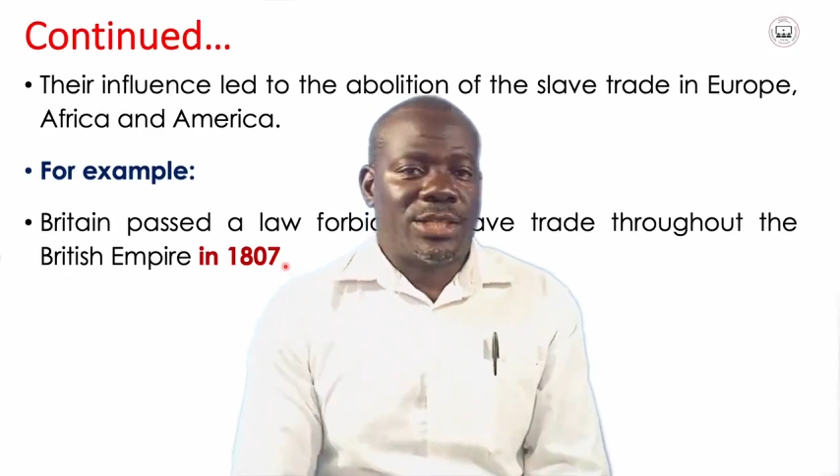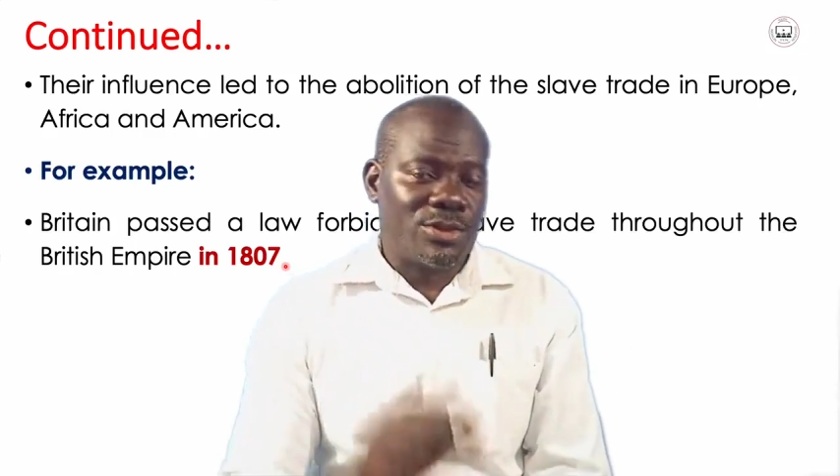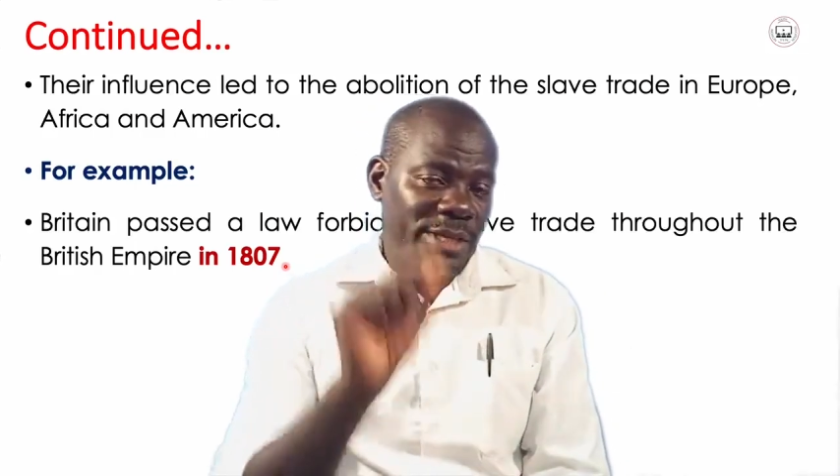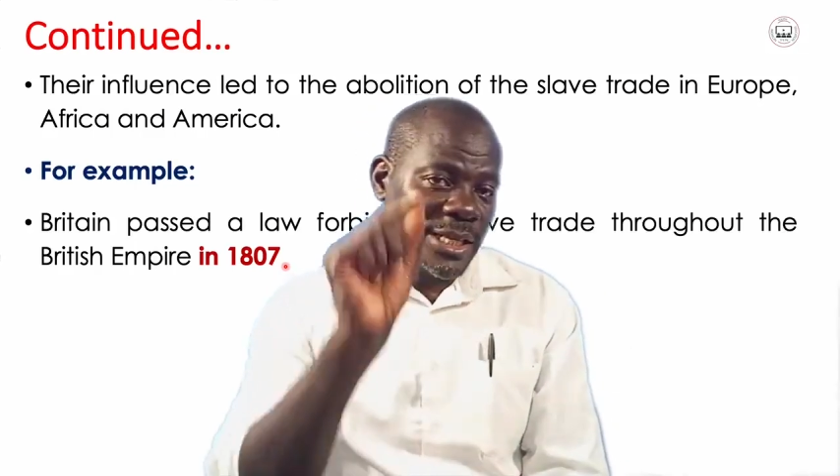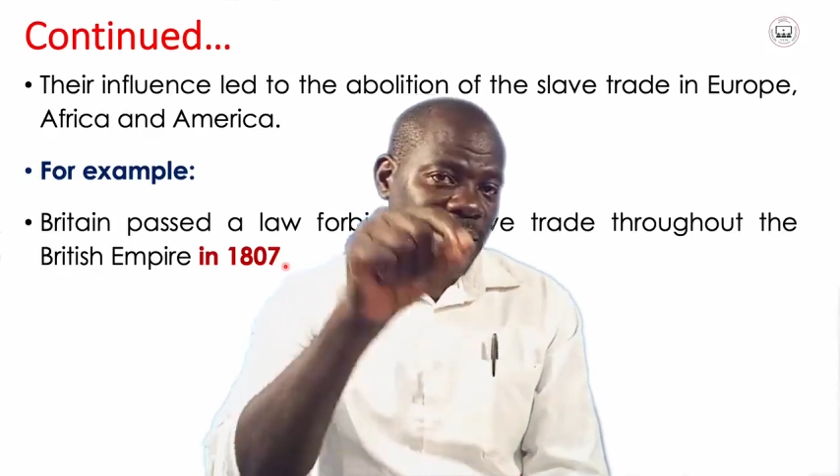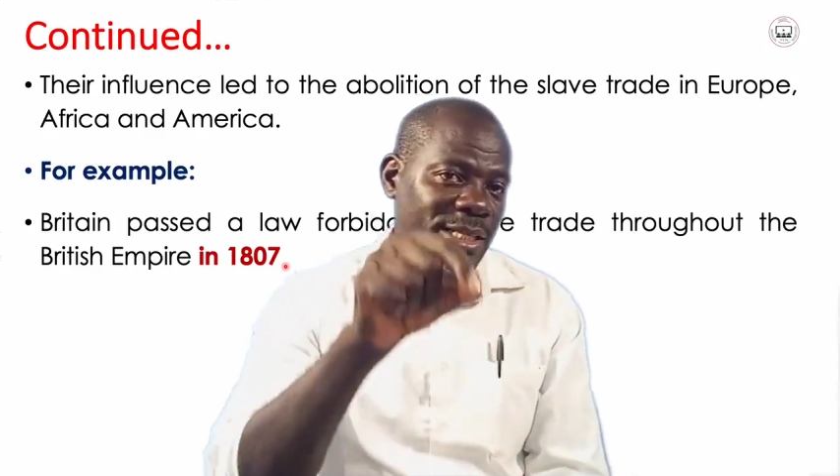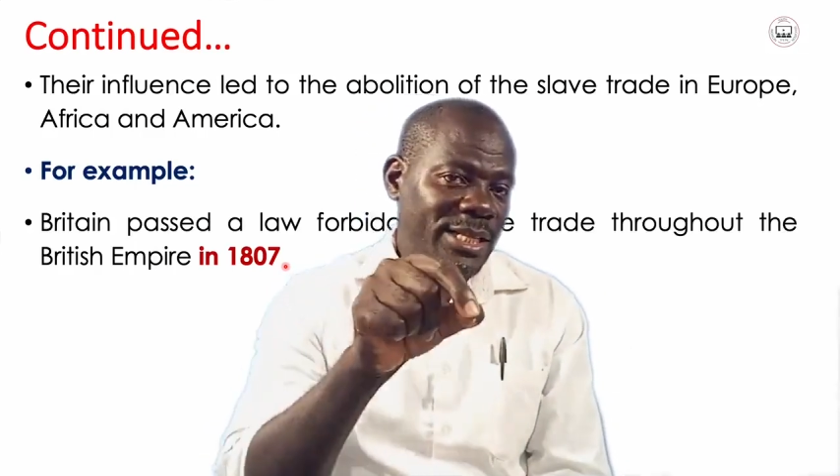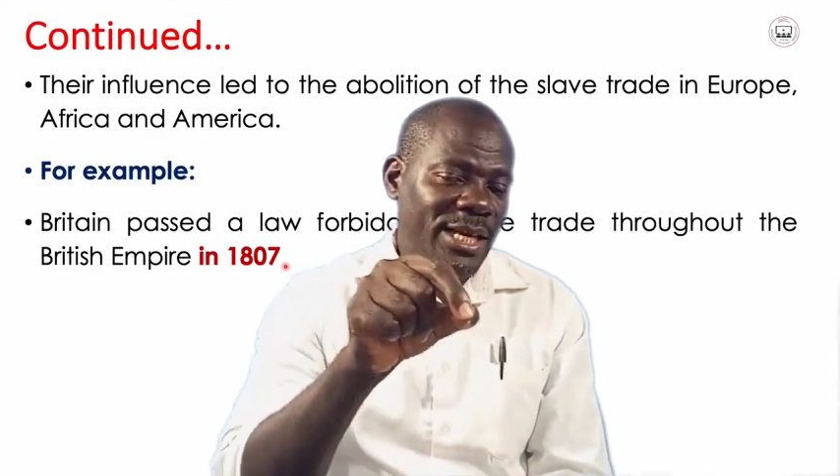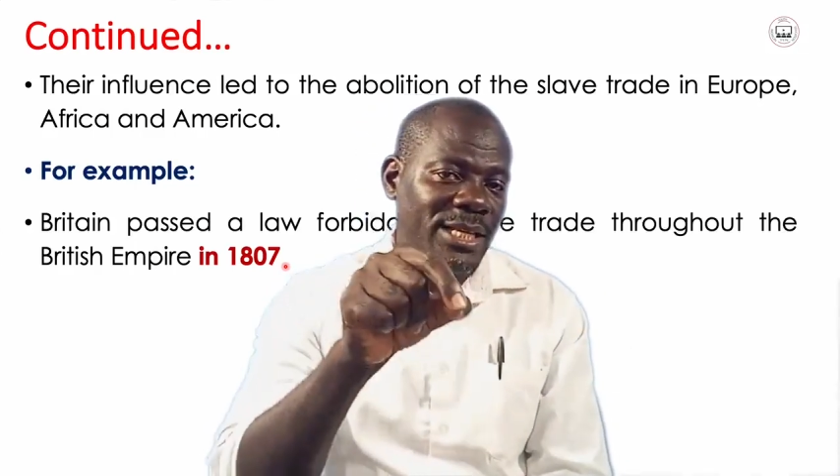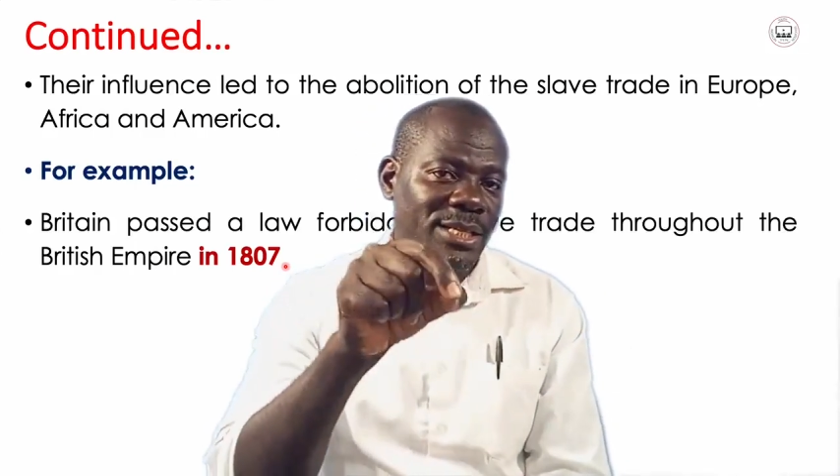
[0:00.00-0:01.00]
So they did
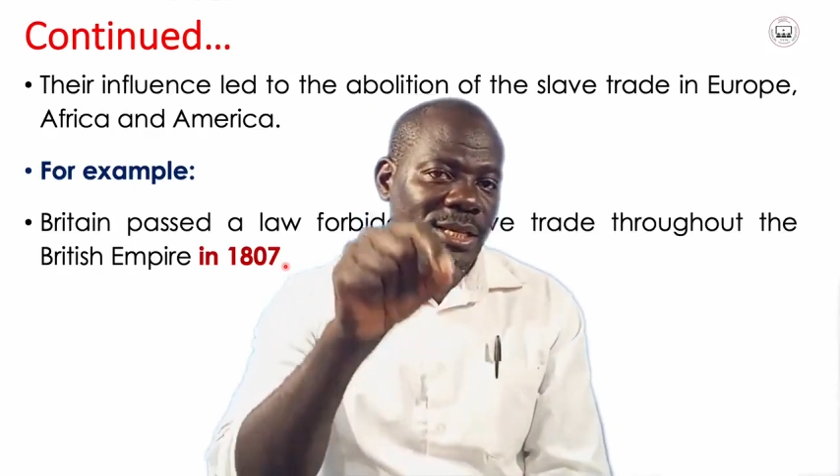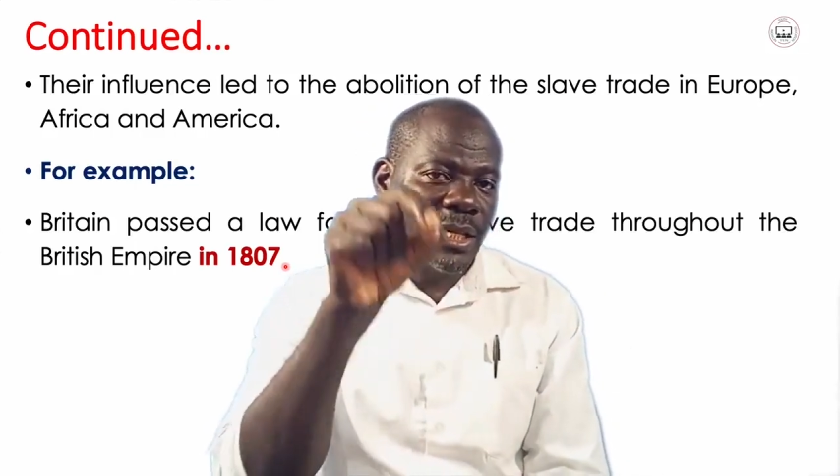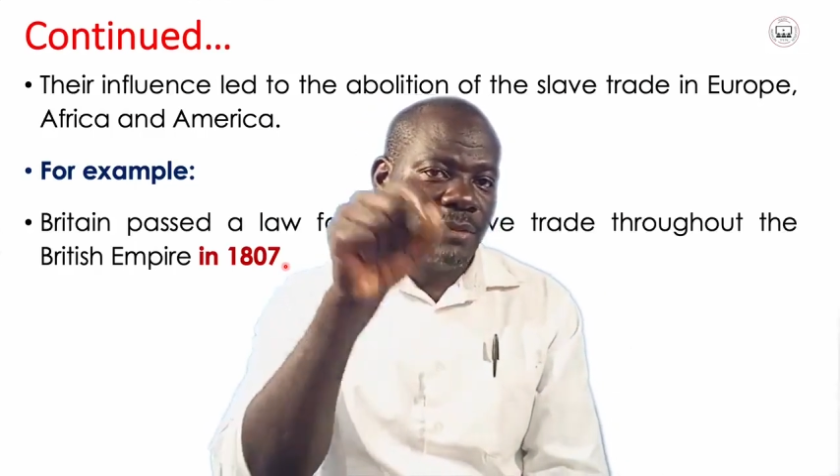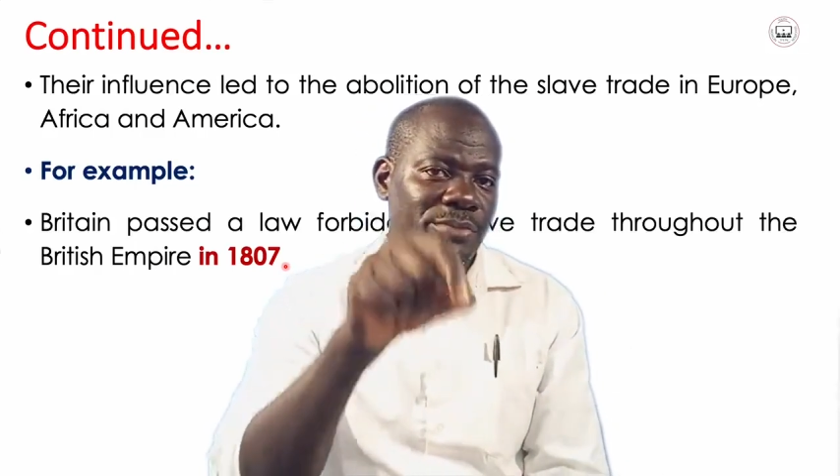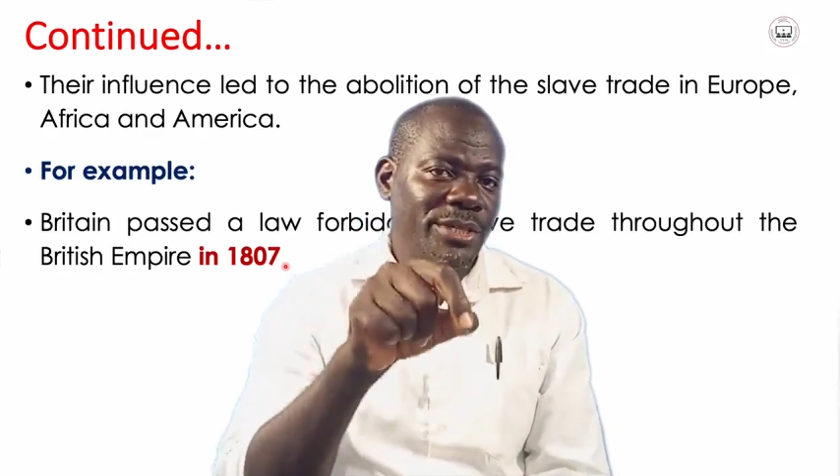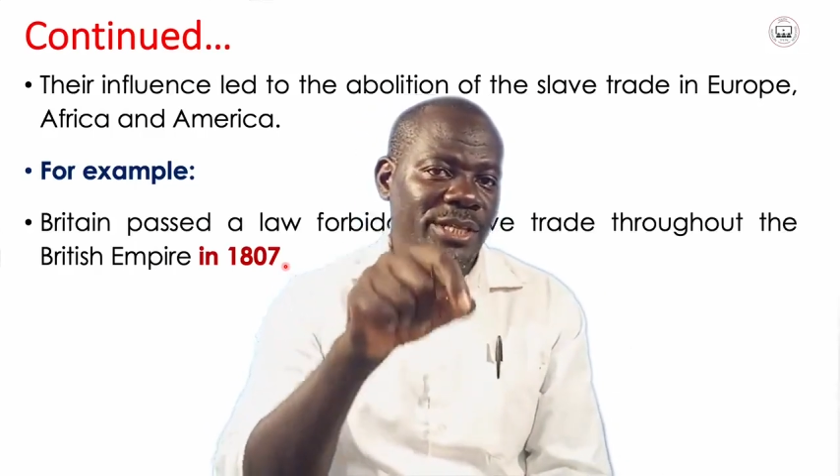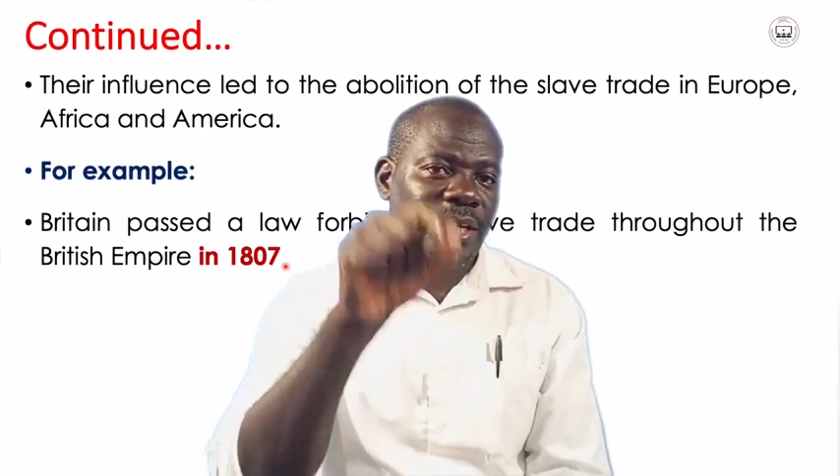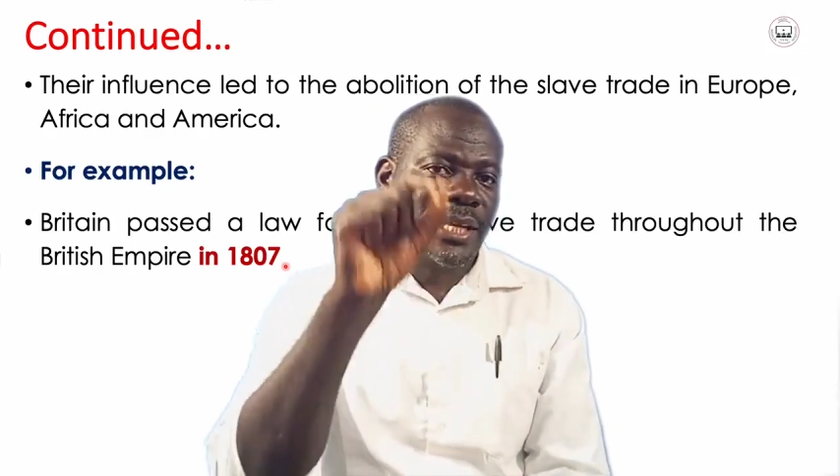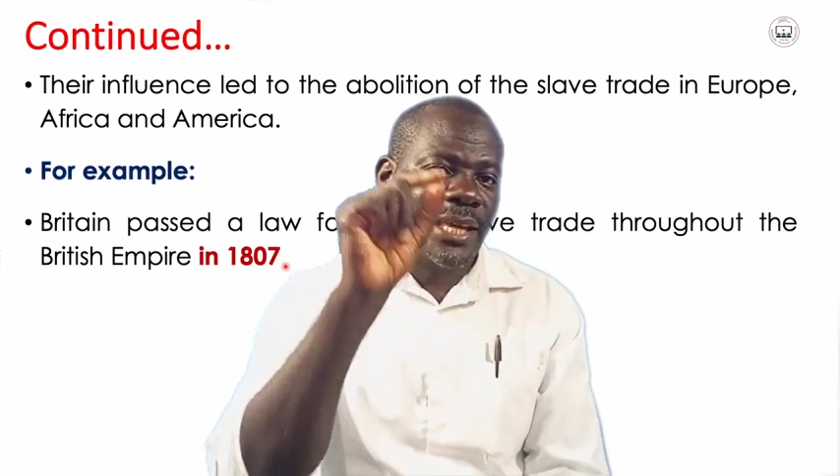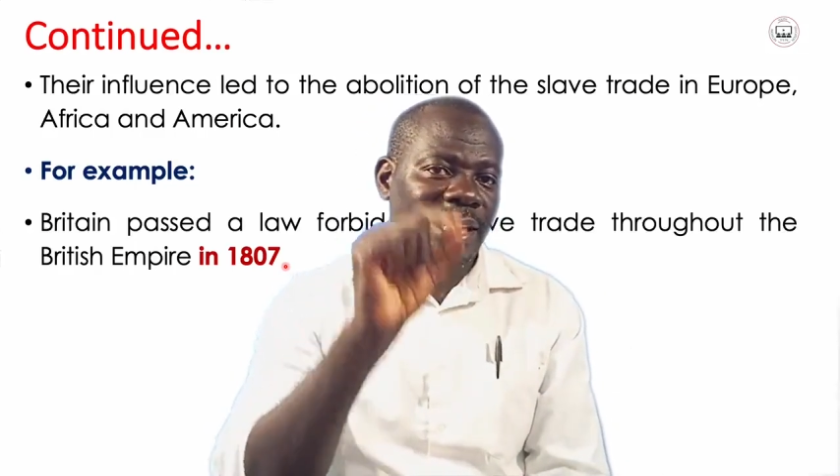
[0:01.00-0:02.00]
that in Britain in